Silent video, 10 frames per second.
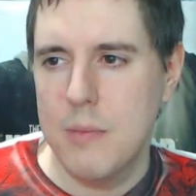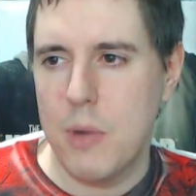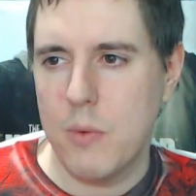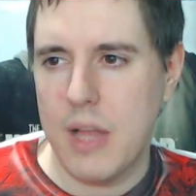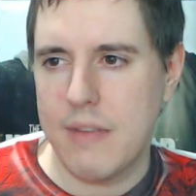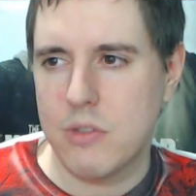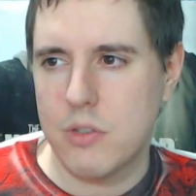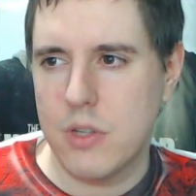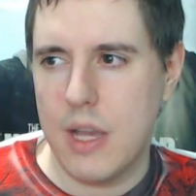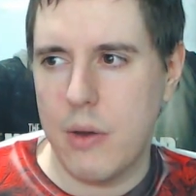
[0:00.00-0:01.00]
But we'll have to
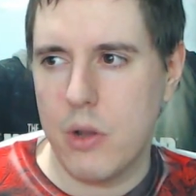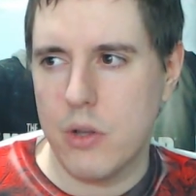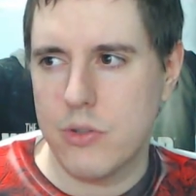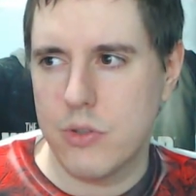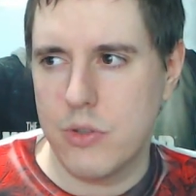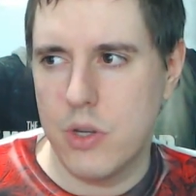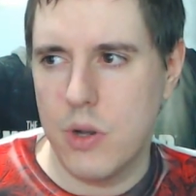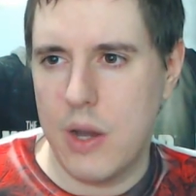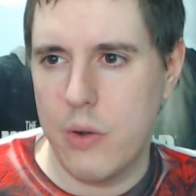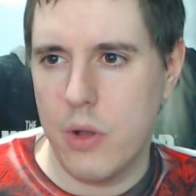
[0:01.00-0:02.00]
see how it all
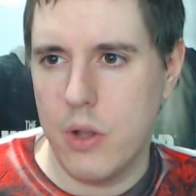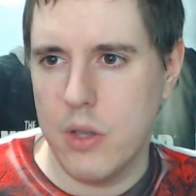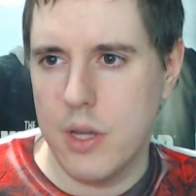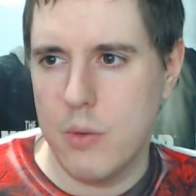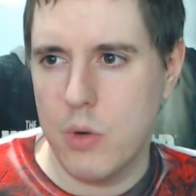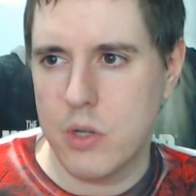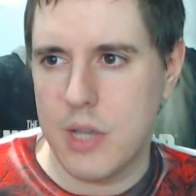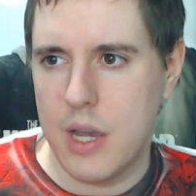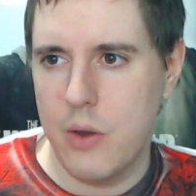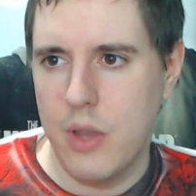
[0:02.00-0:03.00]

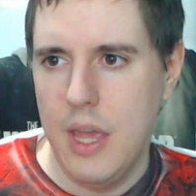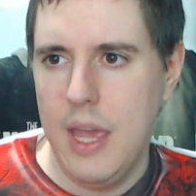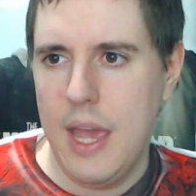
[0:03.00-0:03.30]
works out.